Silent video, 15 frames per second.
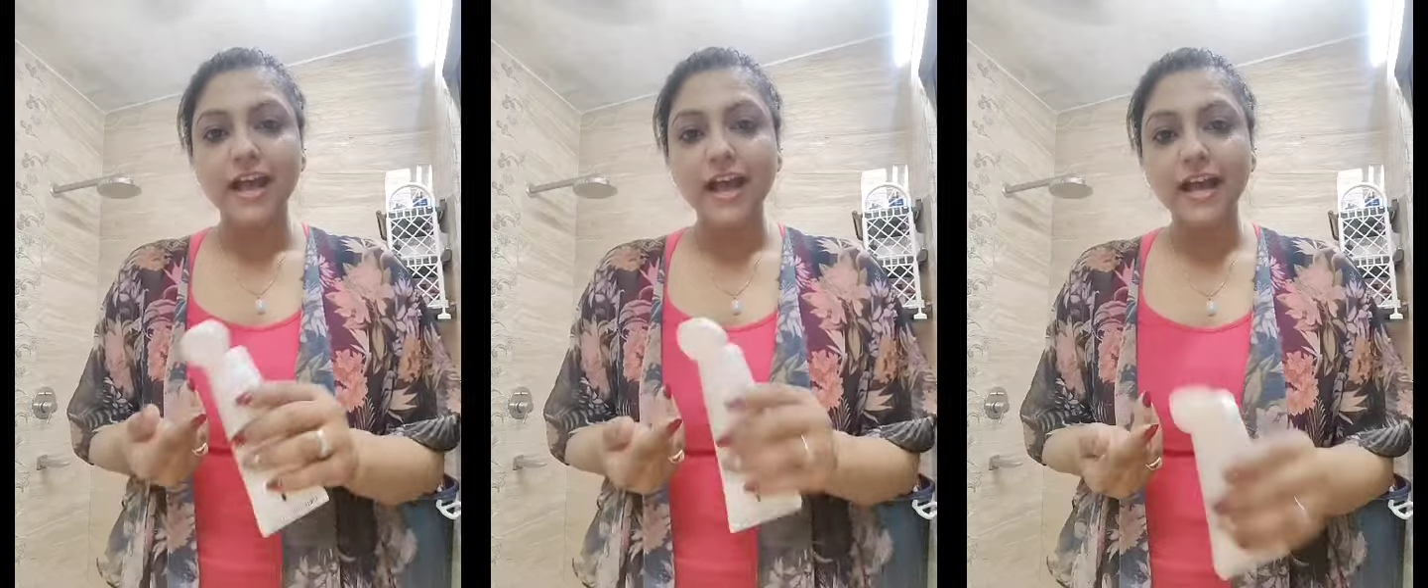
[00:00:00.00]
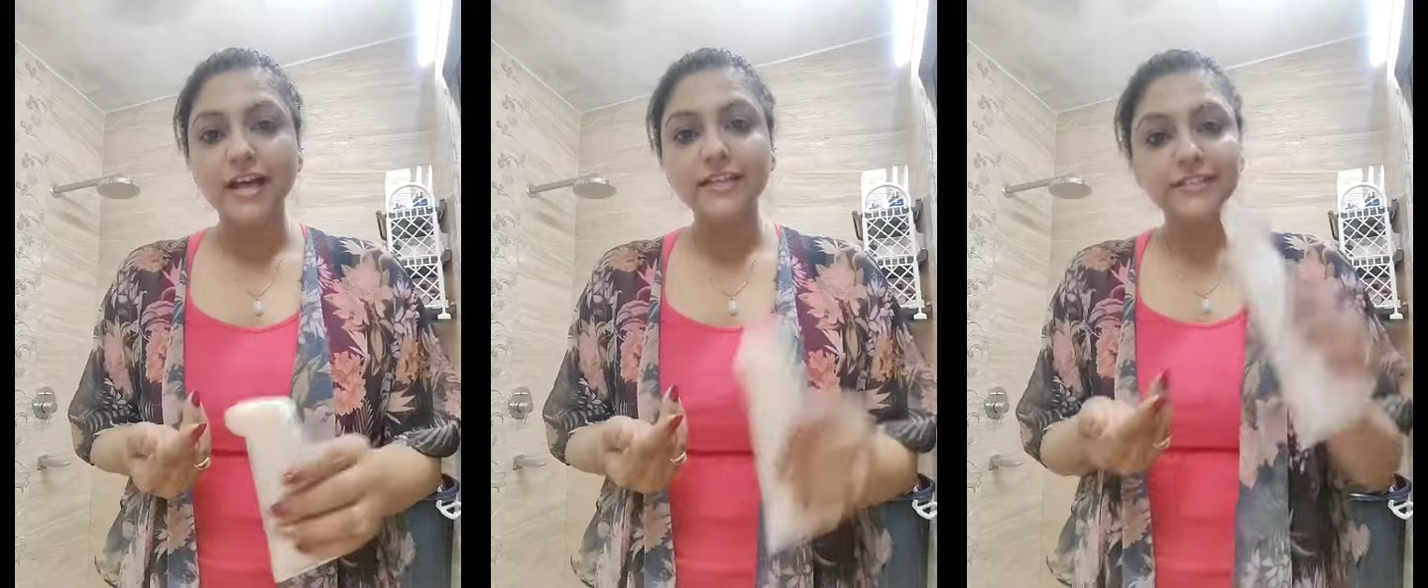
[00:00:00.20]

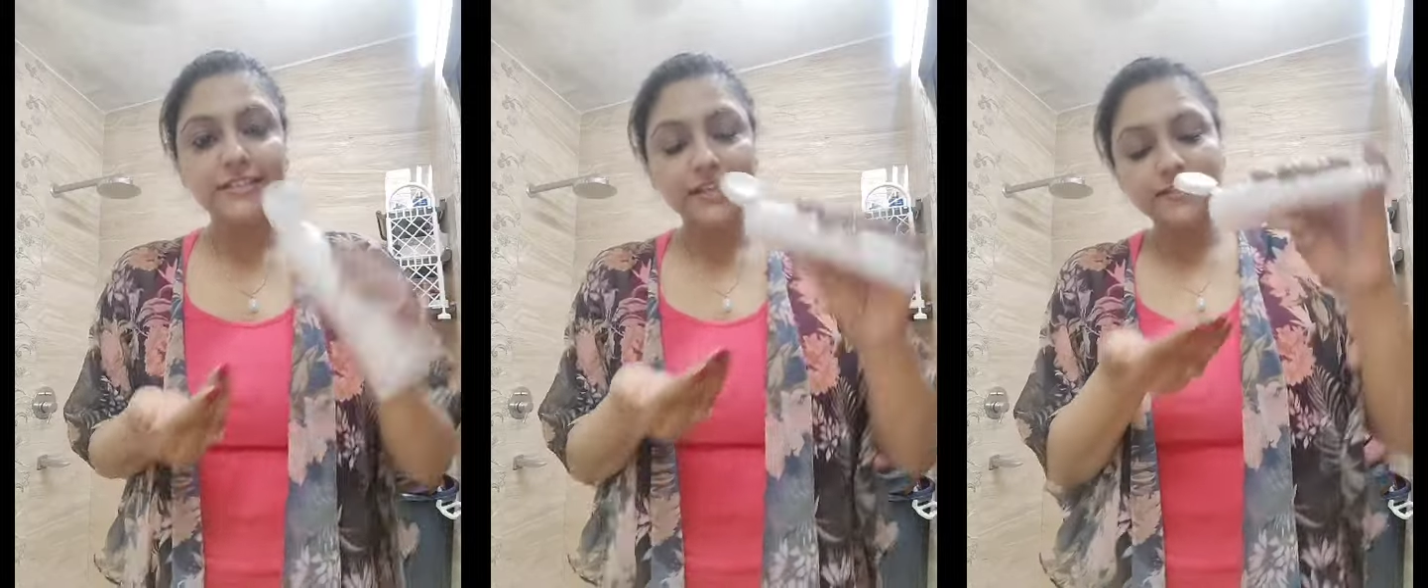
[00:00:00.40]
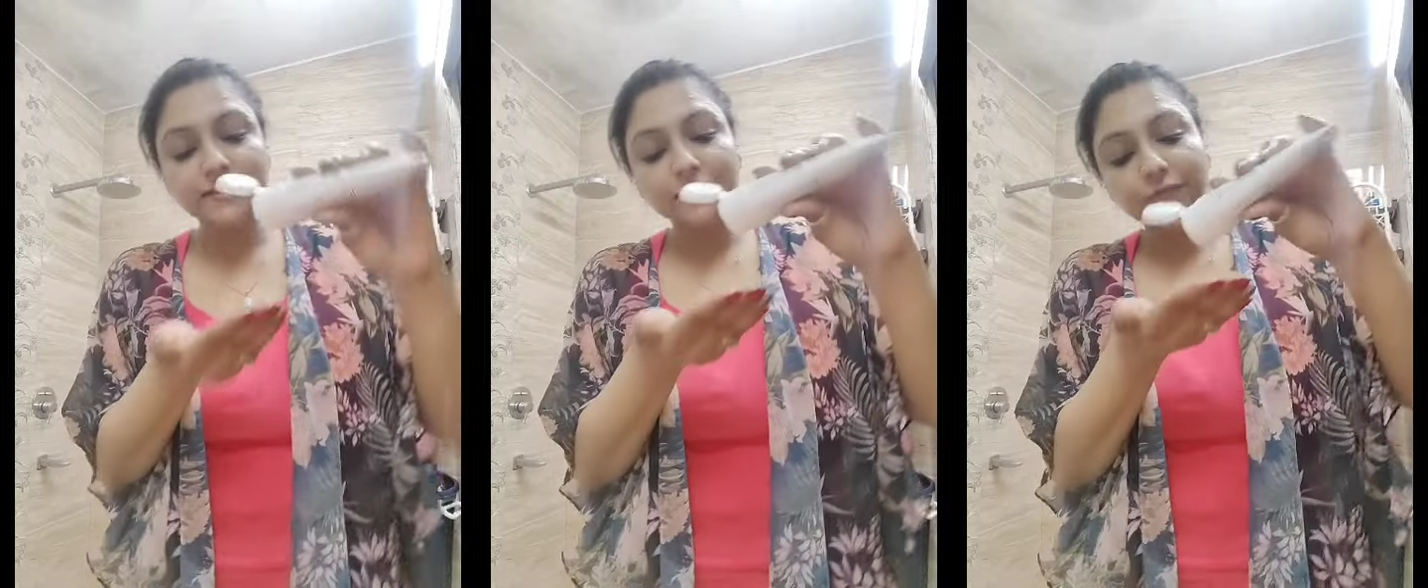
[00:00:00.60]
and
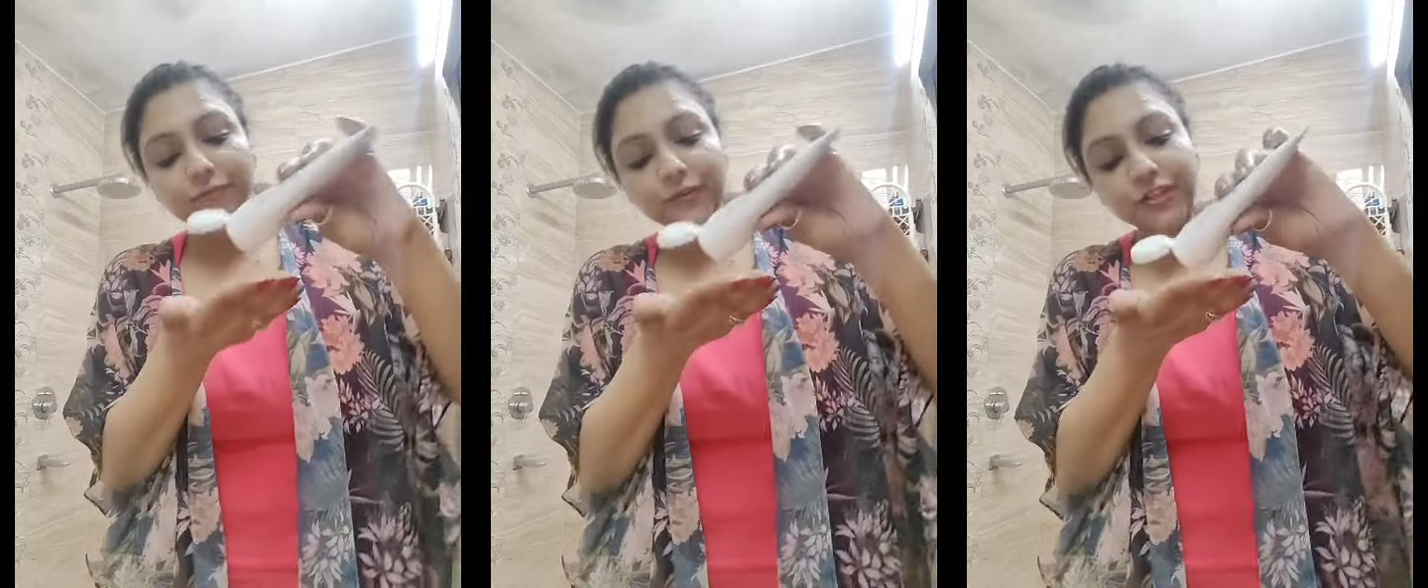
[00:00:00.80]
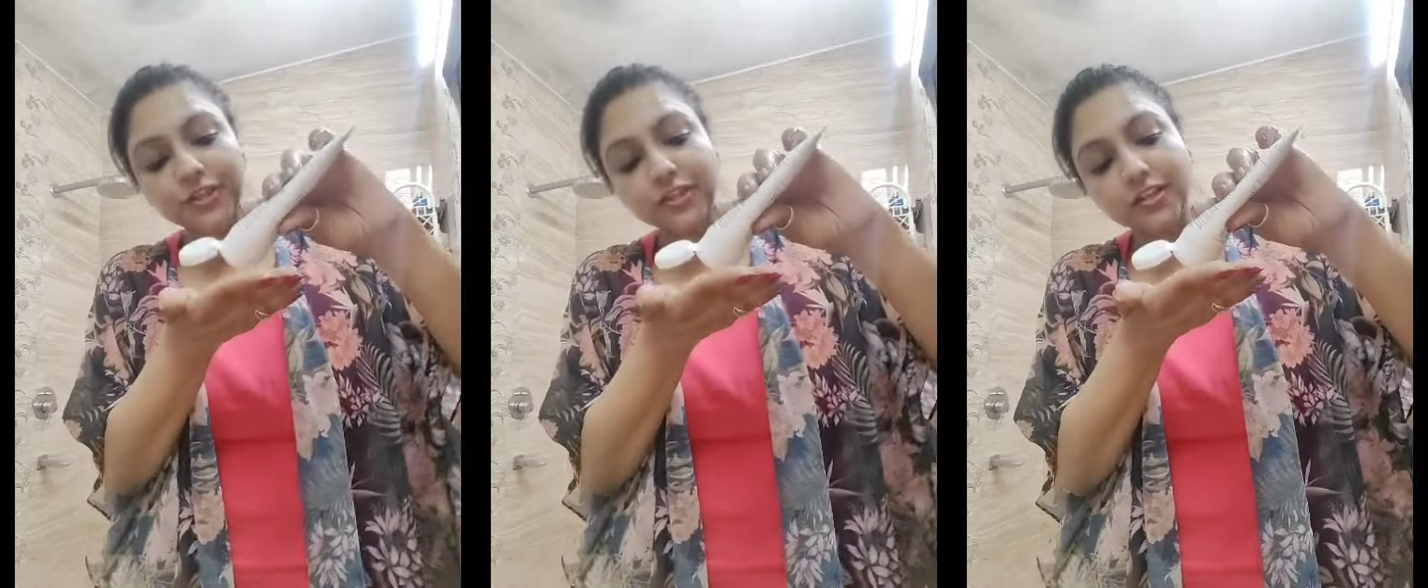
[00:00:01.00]
take
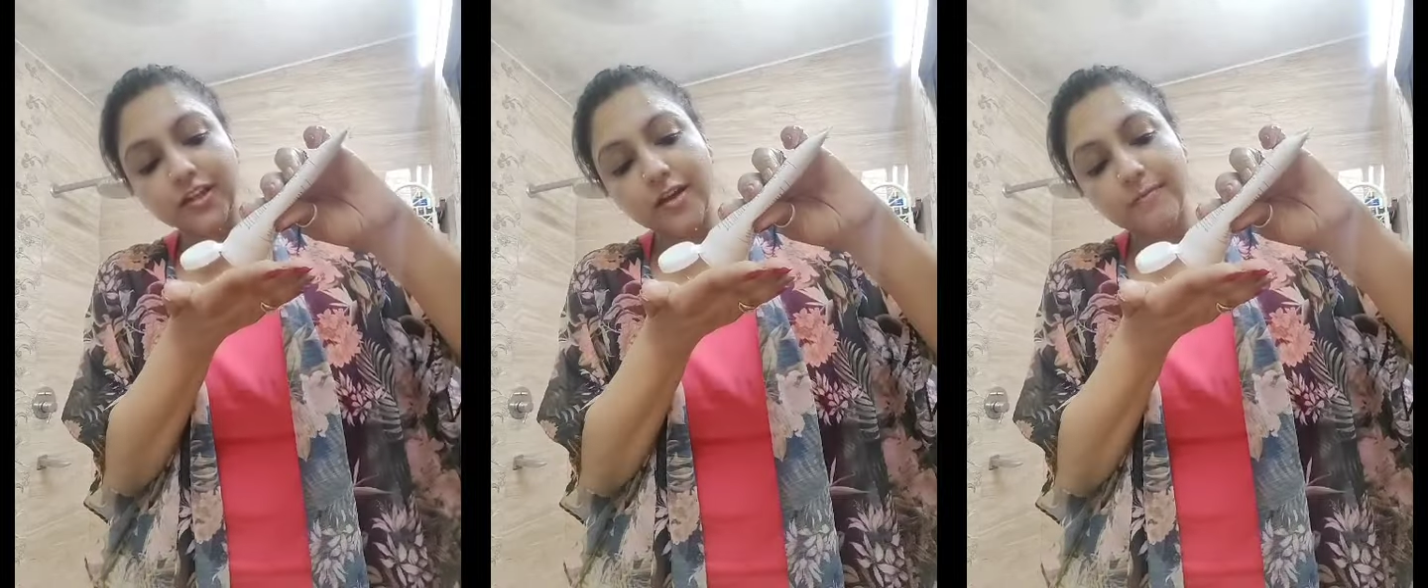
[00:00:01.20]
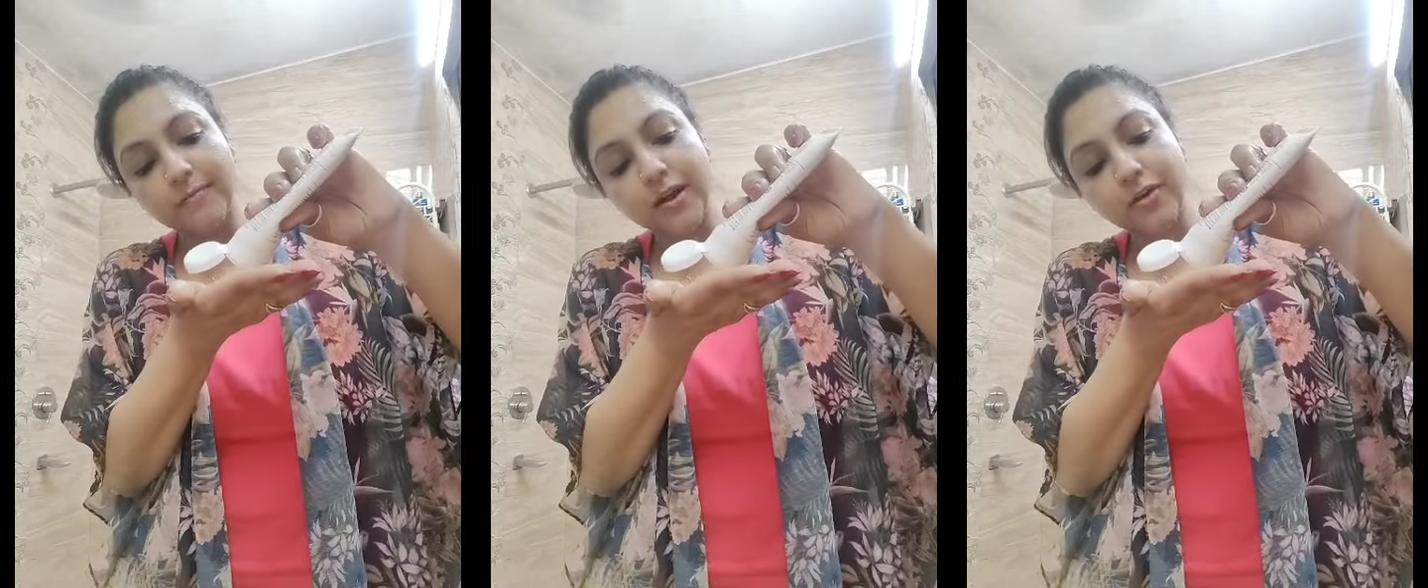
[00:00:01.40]
sufficient
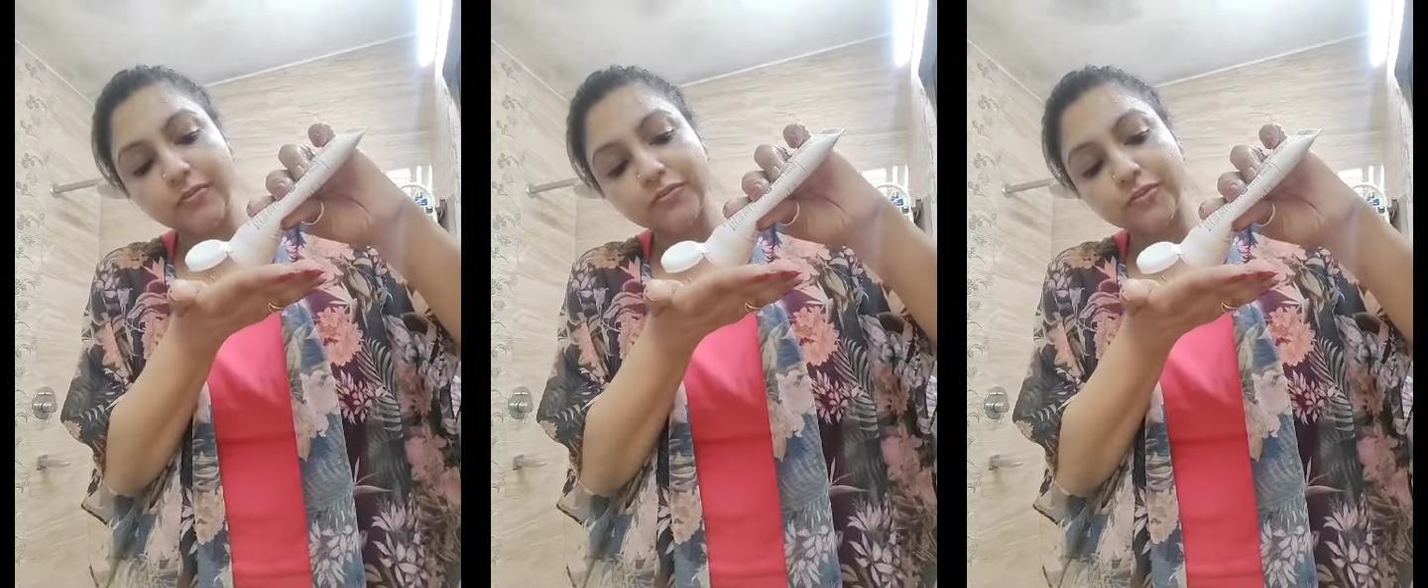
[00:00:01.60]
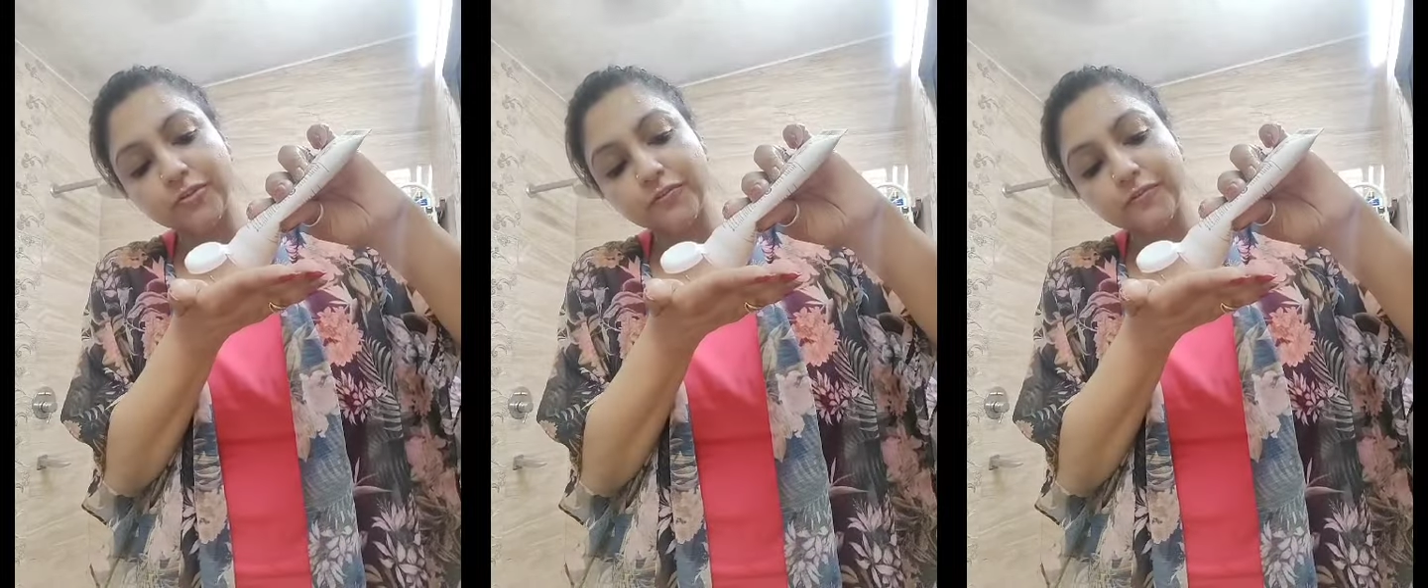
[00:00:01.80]

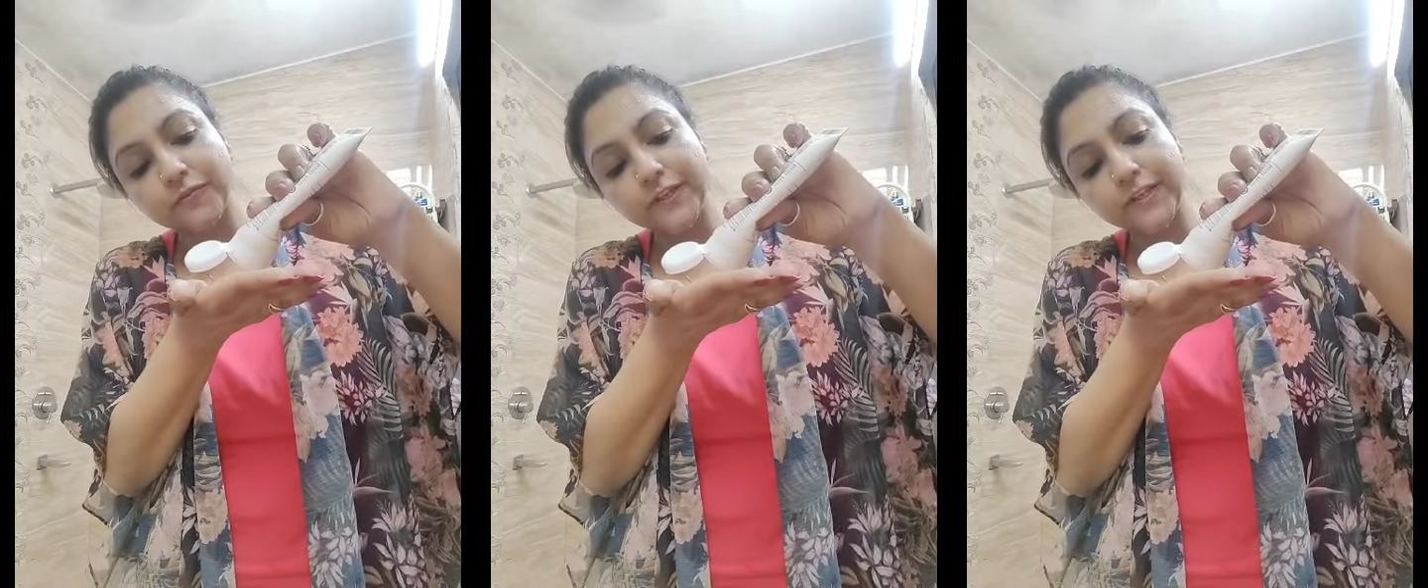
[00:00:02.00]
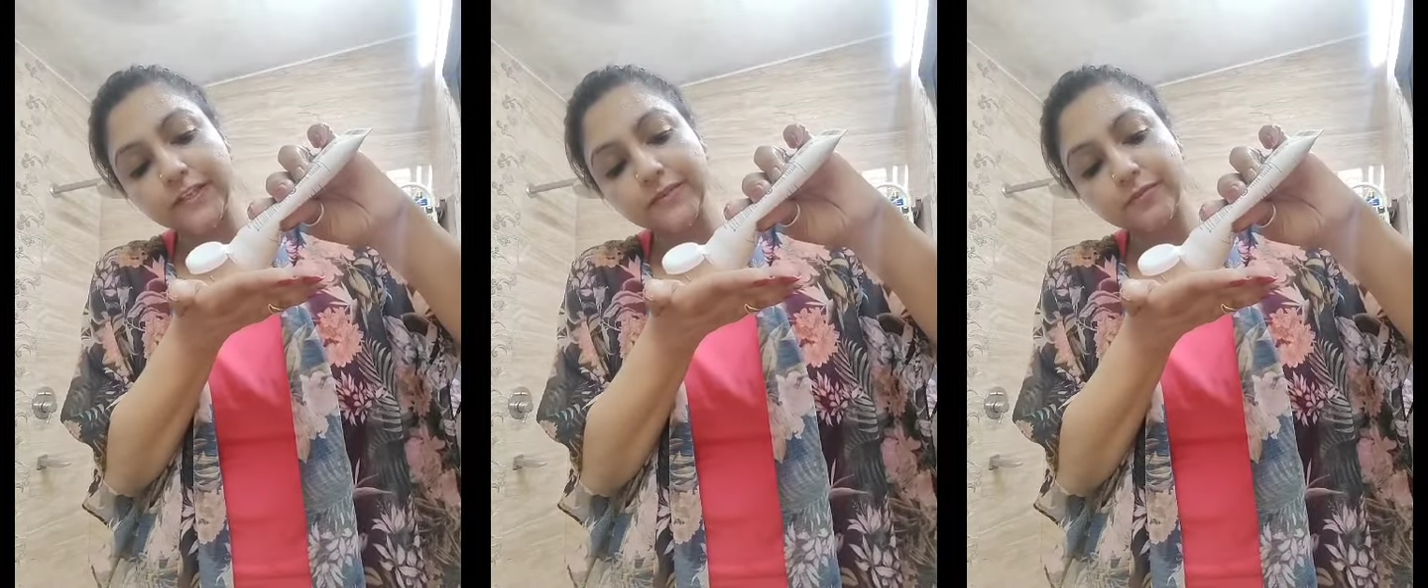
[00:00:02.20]
amount of
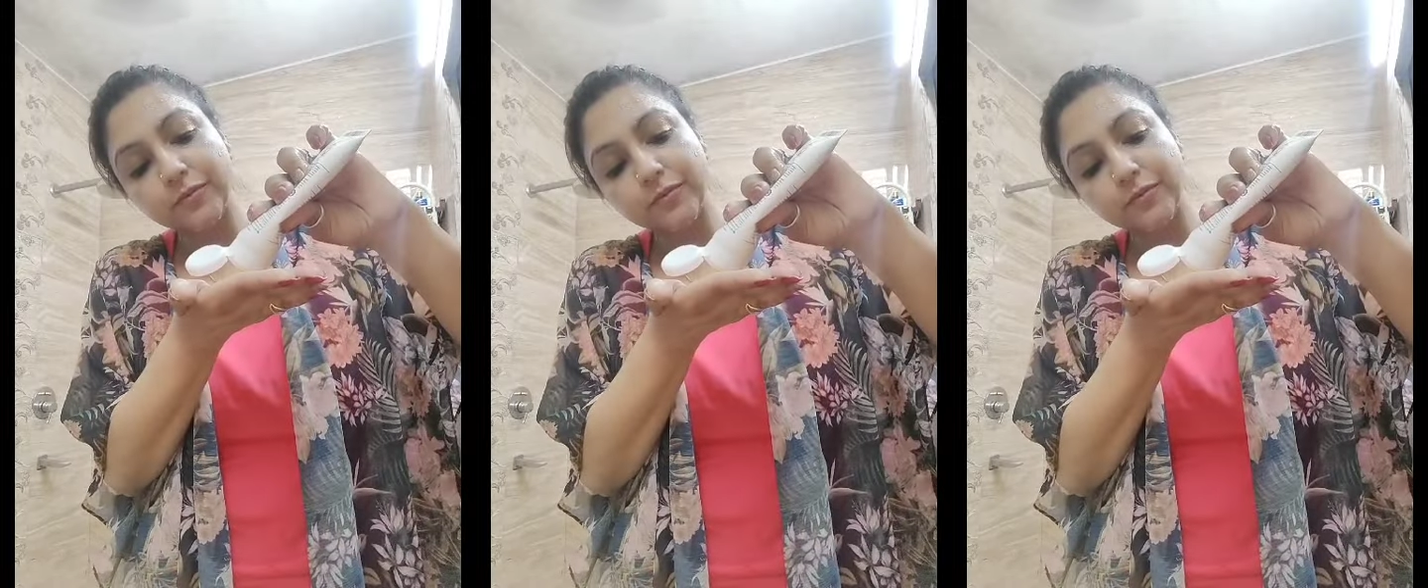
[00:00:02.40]
face